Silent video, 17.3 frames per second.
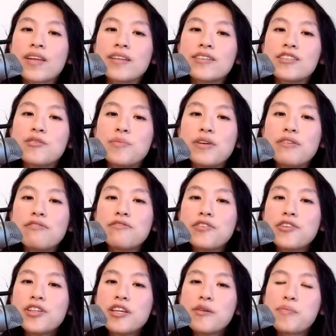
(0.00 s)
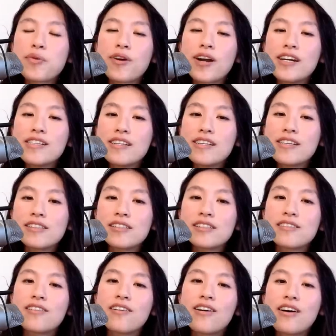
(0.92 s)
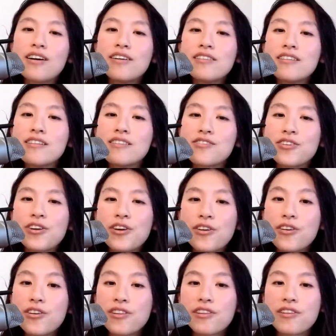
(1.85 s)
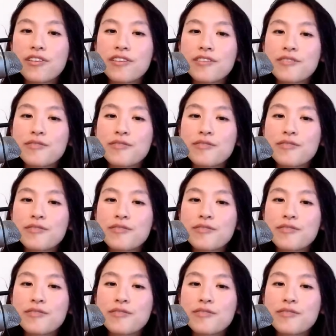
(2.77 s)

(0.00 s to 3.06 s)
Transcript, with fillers: to be fully present on this earth.